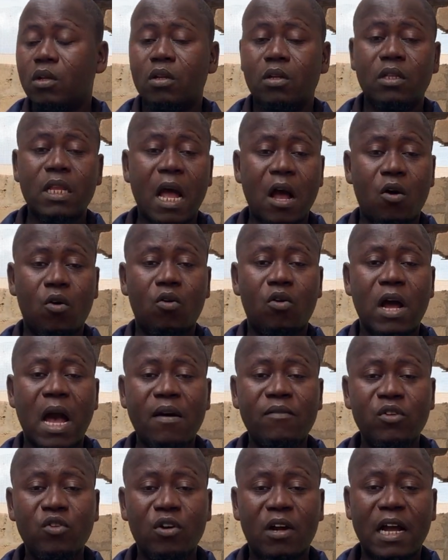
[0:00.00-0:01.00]
Now,
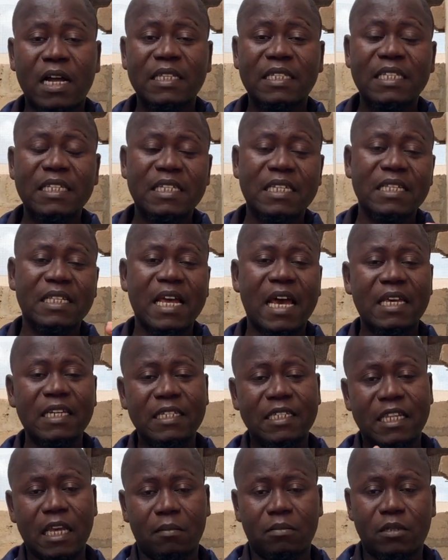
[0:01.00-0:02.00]
have a look at these 9
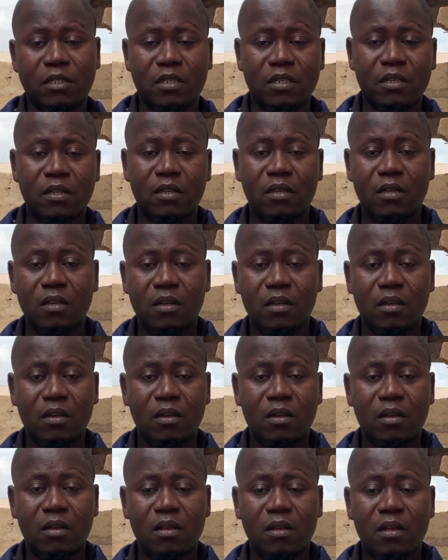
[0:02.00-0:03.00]
steps.
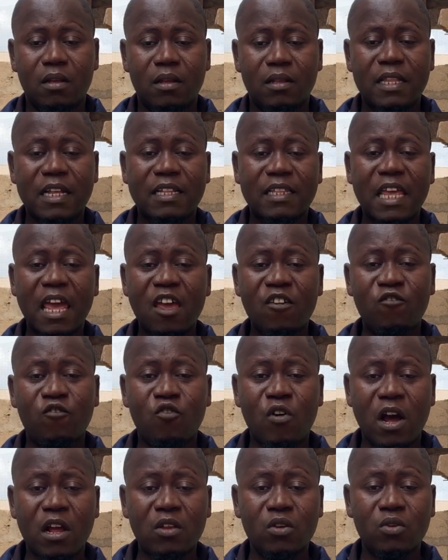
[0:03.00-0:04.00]
The 10th
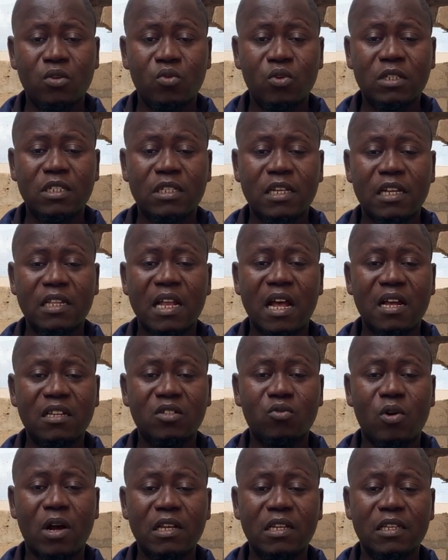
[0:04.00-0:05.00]
one, which is the last
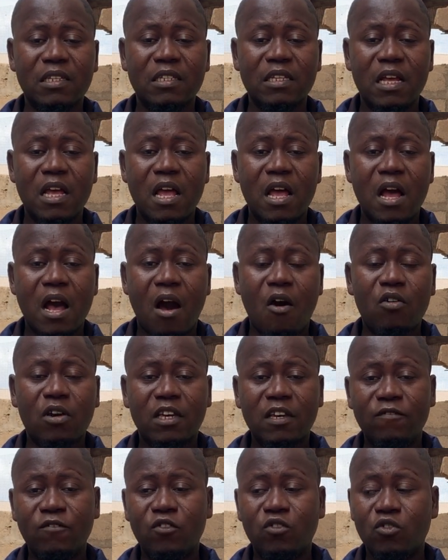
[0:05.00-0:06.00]
one, is I'll
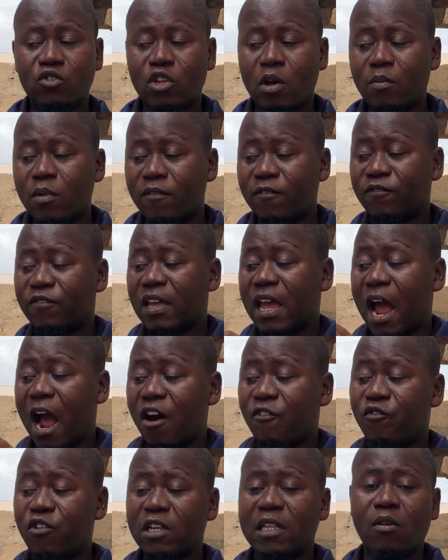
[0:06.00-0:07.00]
give you some of the
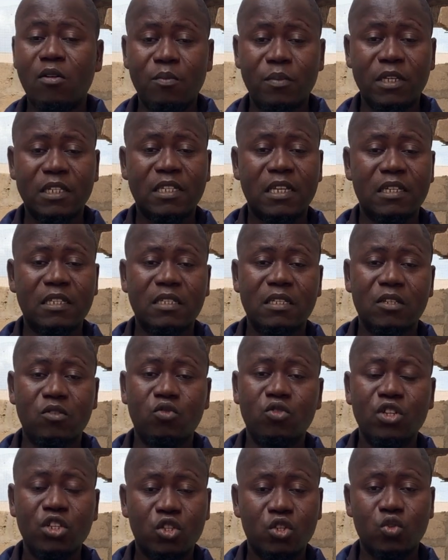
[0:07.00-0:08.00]
avoidable mistakes
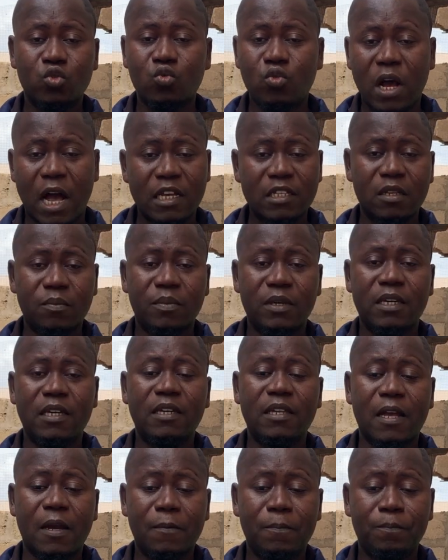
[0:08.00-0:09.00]
you need to do as a
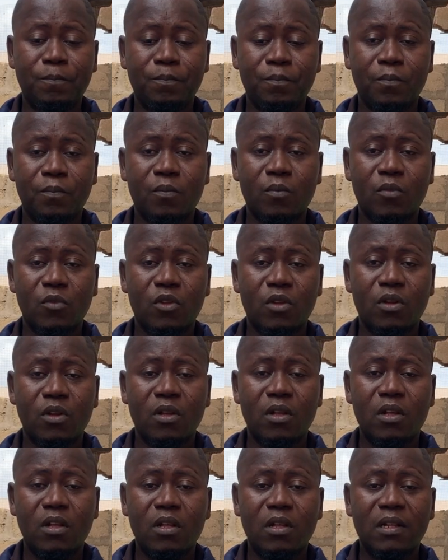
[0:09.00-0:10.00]
beginner.
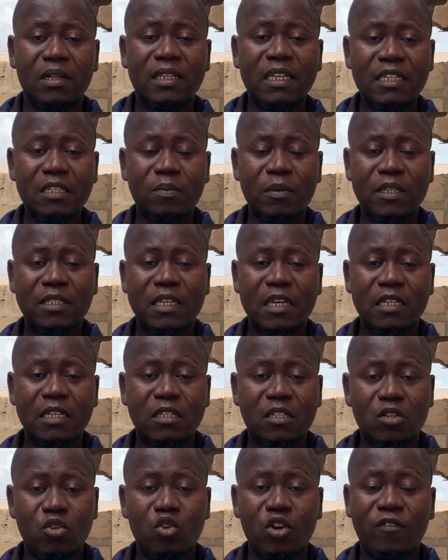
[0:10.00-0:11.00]
These
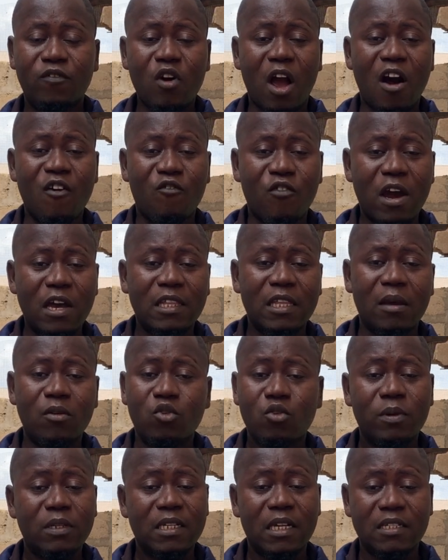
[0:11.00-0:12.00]
mistakes, if you avoid them,
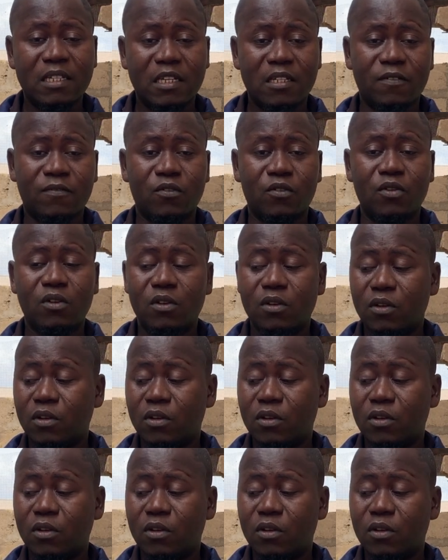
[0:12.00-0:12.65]
you'll be successful.